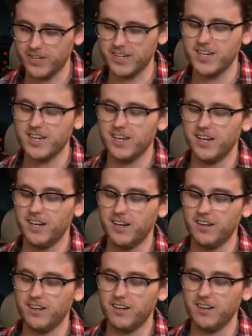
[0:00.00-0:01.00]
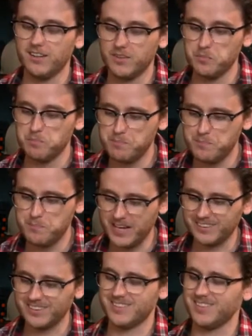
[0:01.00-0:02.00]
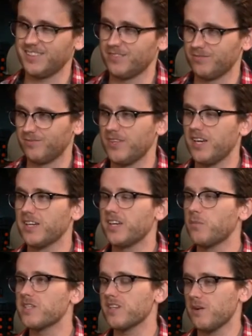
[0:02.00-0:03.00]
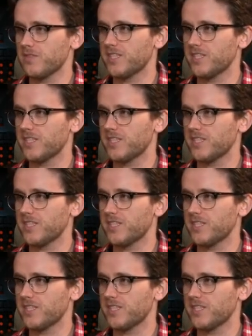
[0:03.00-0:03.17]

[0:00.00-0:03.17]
right? Balancing. Can we start